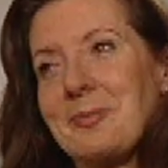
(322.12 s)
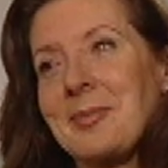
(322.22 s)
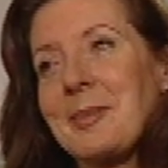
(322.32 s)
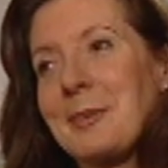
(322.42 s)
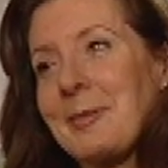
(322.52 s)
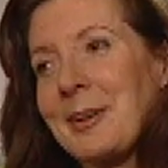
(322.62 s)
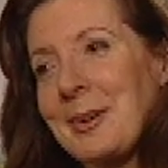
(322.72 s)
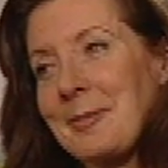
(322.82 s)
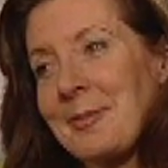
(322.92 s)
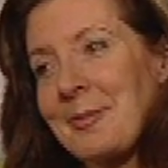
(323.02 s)

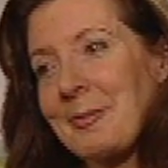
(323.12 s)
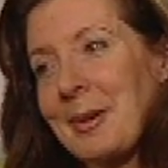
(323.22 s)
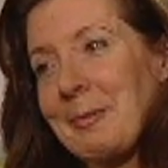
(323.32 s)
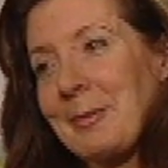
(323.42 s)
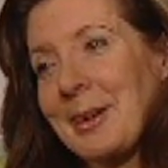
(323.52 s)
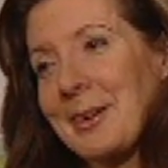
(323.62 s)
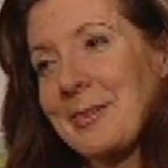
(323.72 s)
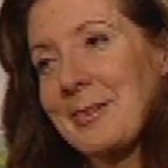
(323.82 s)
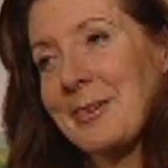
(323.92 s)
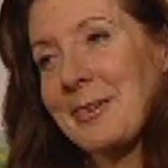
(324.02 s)
Probably my
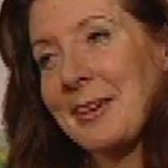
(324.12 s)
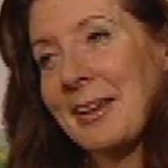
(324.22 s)
biggest...